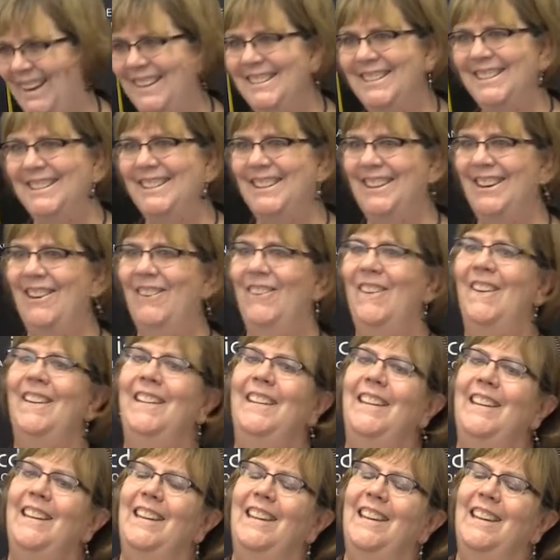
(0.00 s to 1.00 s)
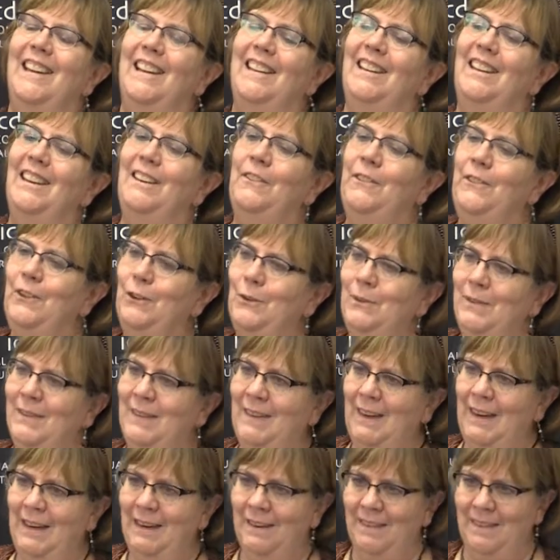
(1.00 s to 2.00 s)
And so if you
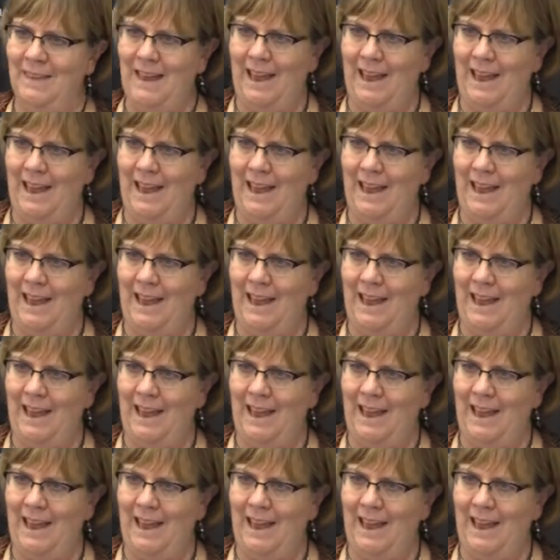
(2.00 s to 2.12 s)
think